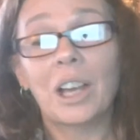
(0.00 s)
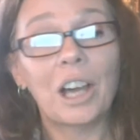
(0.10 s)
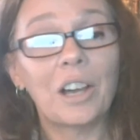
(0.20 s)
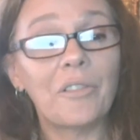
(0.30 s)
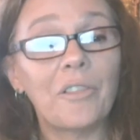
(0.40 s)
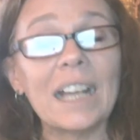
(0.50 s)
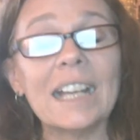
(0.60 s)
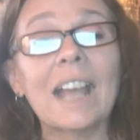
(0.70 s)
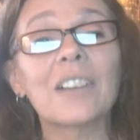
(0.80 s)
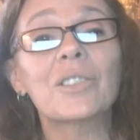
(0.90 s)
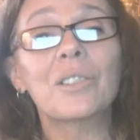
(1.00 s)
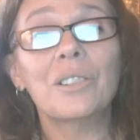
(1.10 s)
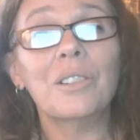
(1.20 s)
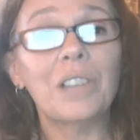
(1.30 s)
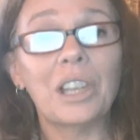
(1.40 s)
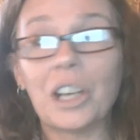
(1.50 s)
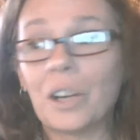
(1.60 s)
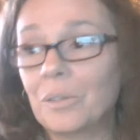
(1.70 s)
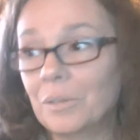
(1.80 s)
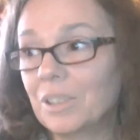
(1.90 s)
of financial,
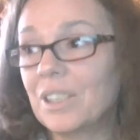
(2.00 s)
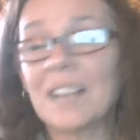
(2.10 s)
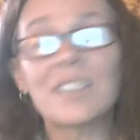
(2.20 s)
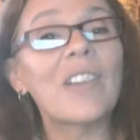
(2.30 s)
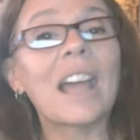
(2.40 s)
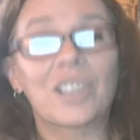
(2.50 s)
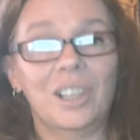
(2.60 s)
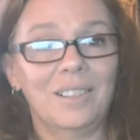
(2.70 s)
satisfaction,